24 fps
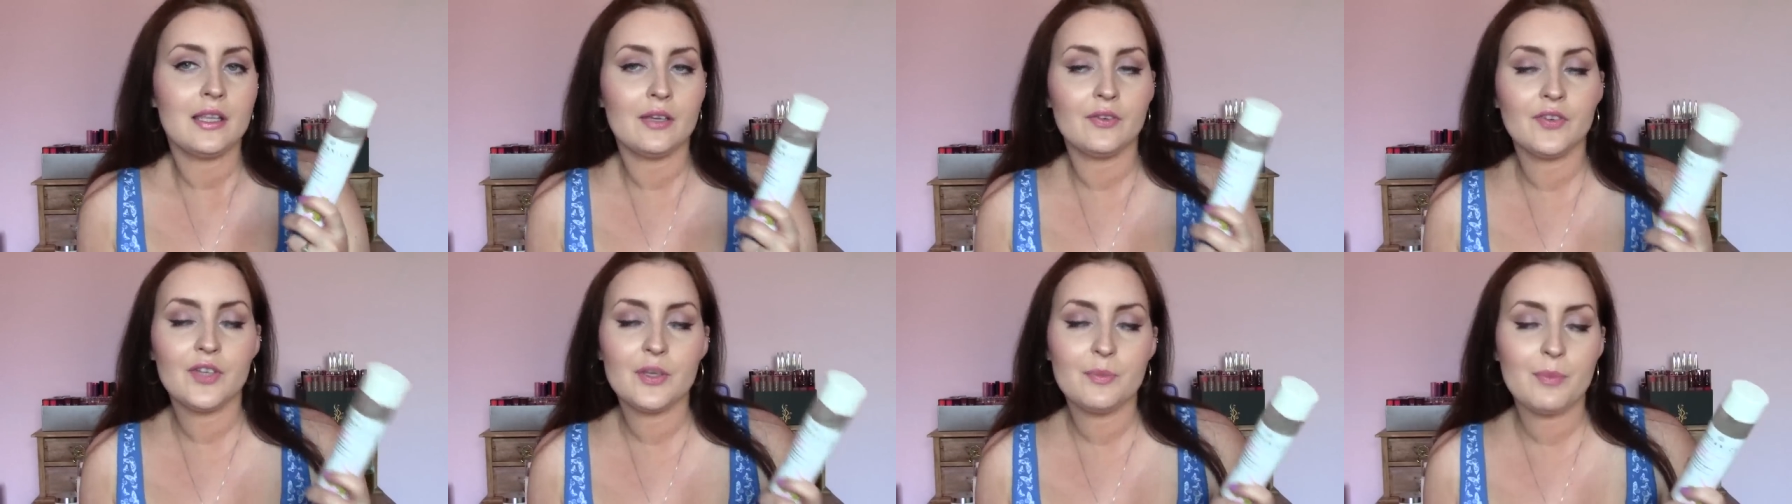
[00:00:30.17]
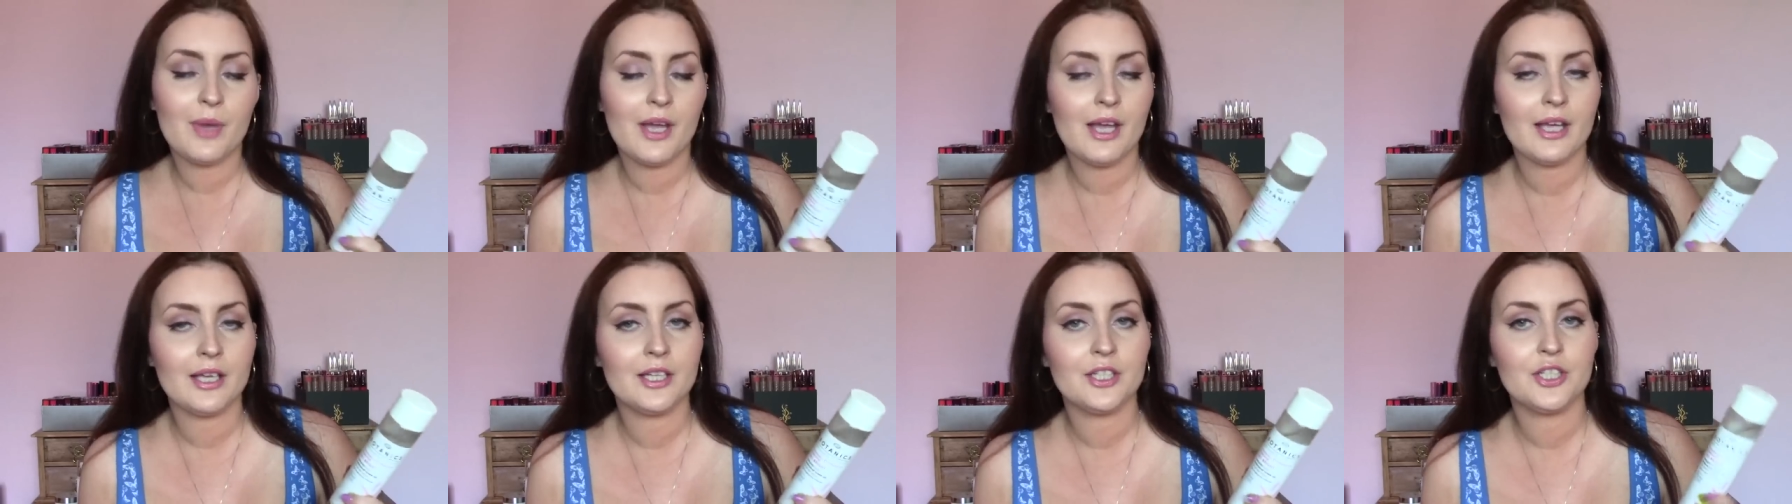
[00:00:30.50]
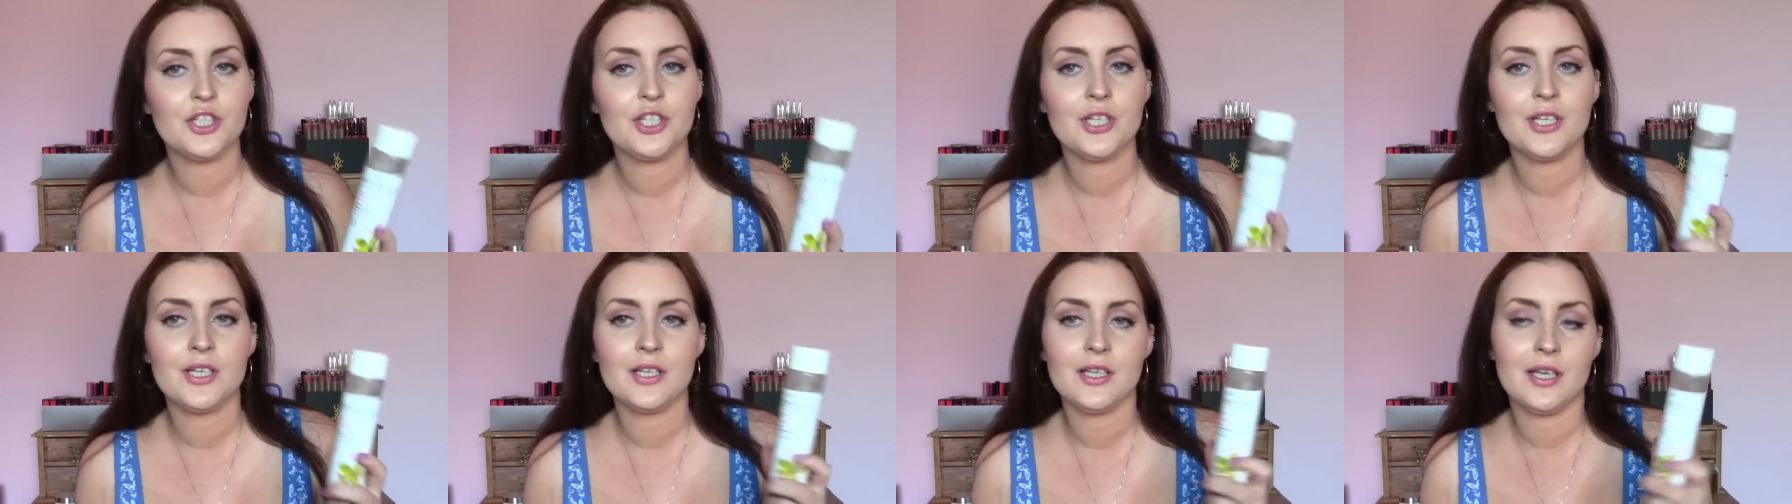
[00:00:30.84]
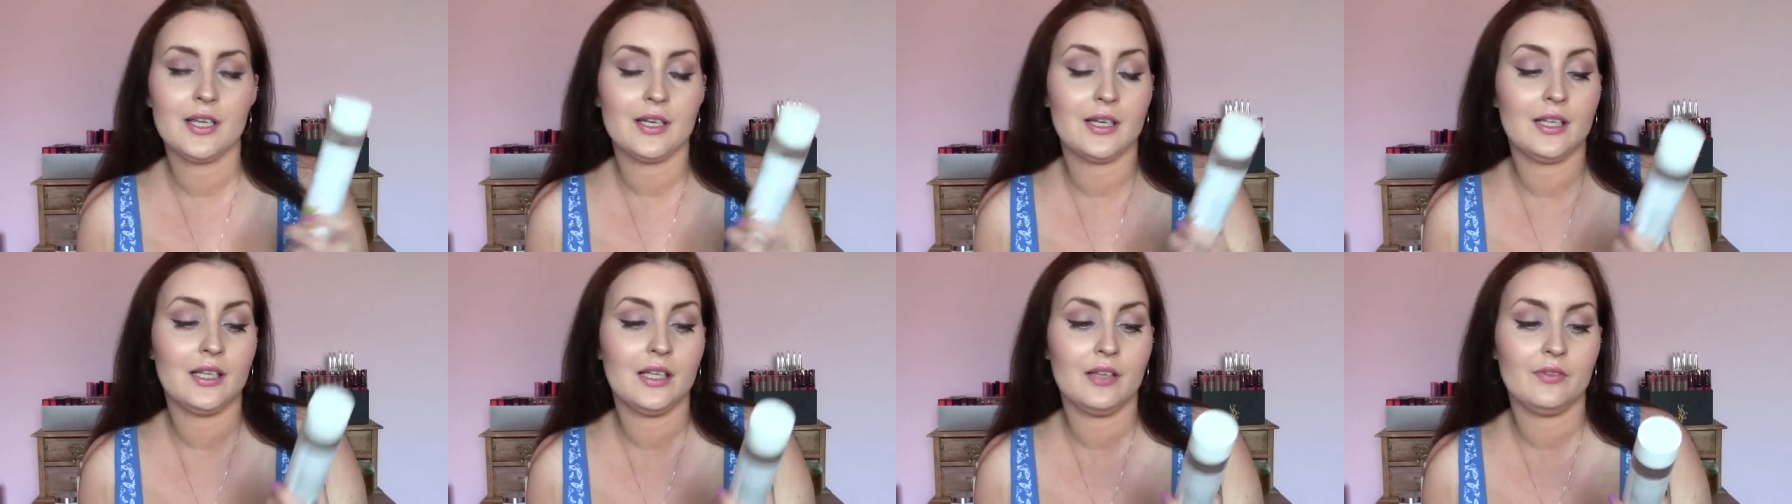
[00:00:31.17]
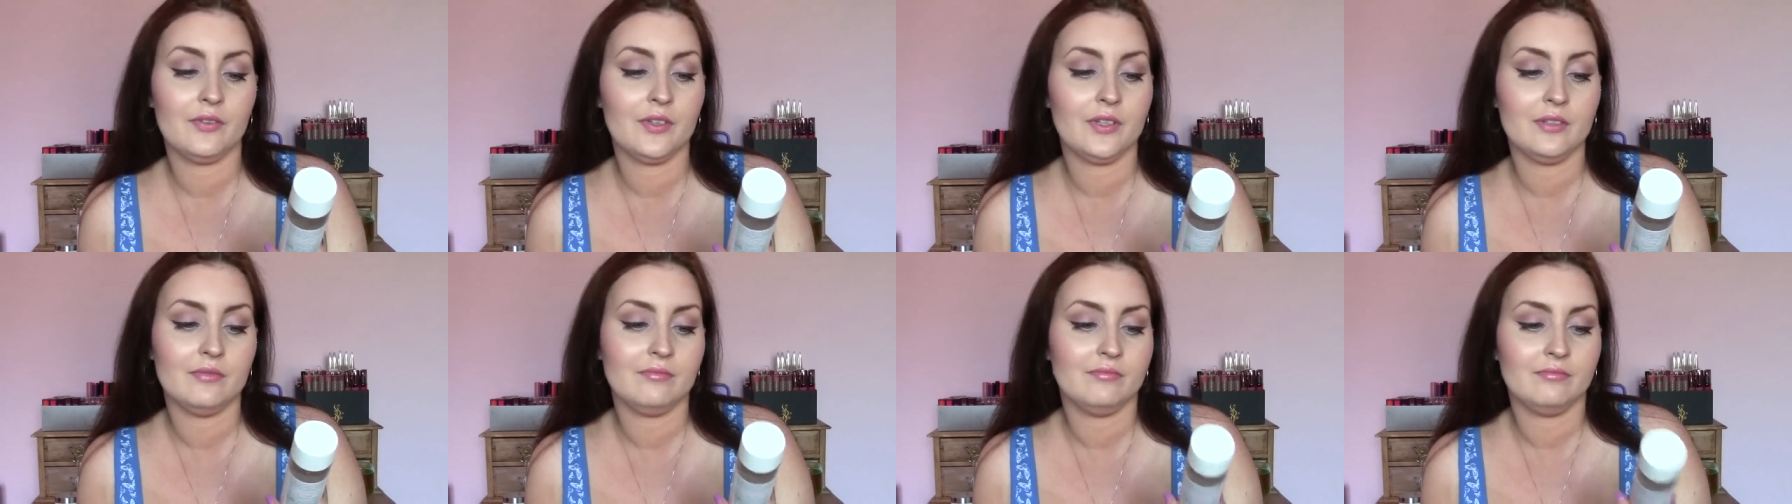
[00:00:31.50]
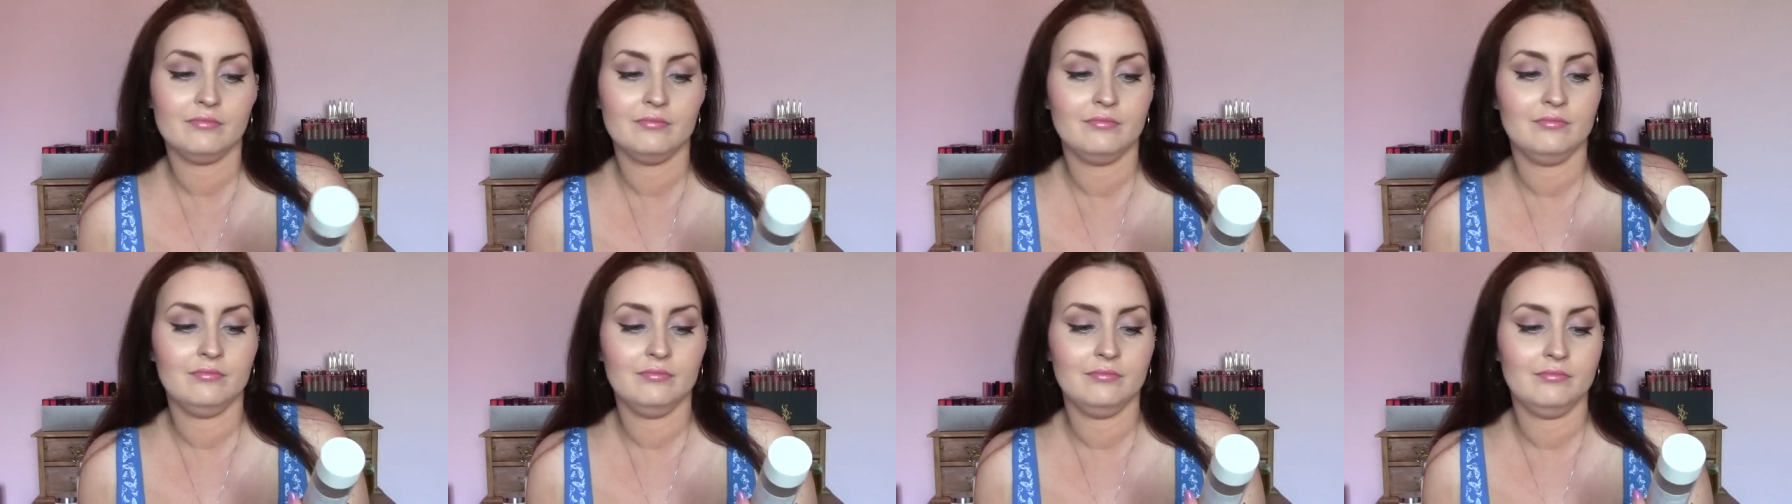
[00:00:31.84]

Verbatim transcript: They repackaged it and I love it